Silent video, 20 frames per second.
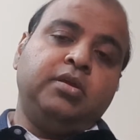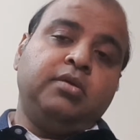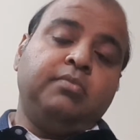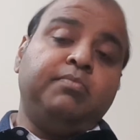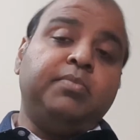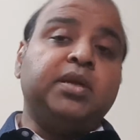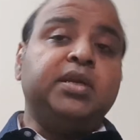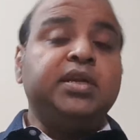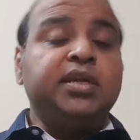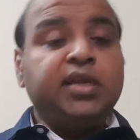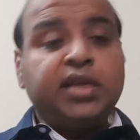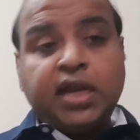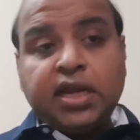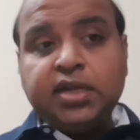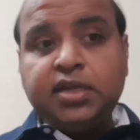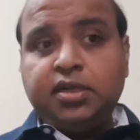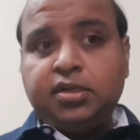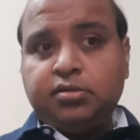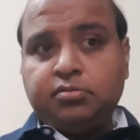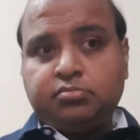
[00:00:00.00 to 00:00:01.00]
but
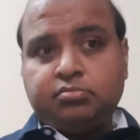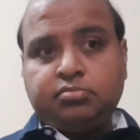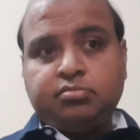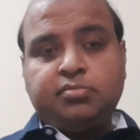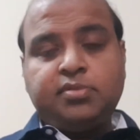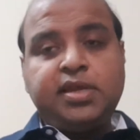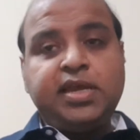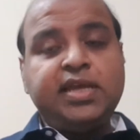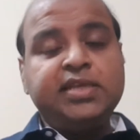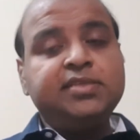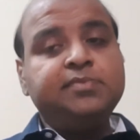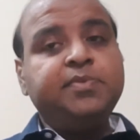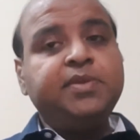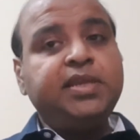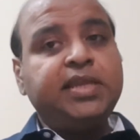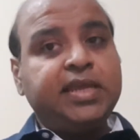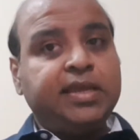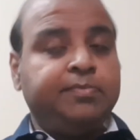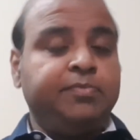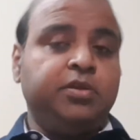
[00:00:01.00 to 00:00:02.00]
none has
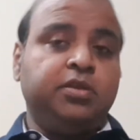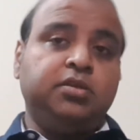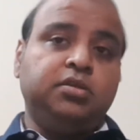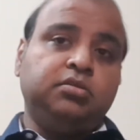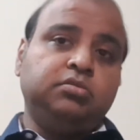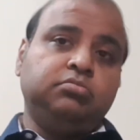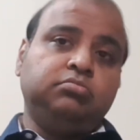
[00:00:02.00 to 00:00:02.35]
been able